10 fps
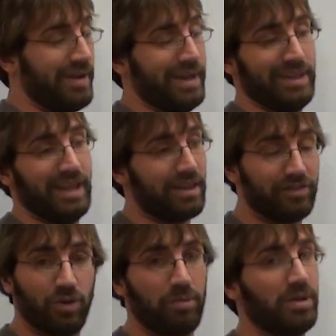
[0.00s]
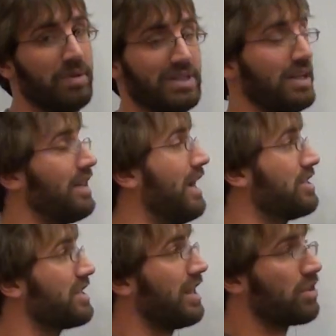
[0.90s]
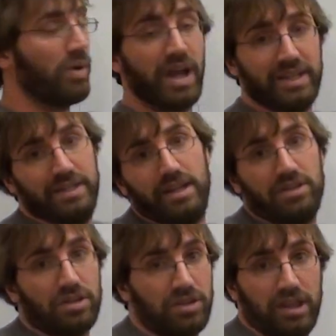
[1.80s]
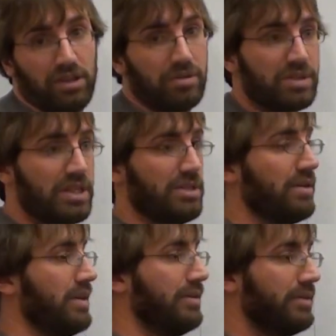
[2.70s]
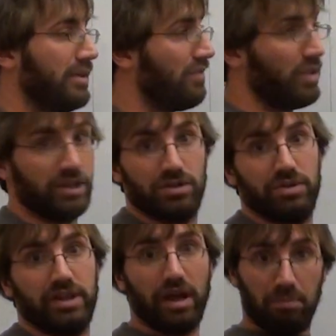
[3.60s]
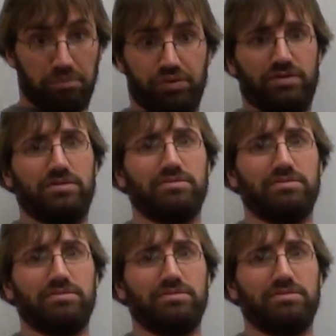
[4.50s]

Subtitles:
know, I didn't like the formula because I just liked the way I did it. I thought it was easier. And if you like doing that, who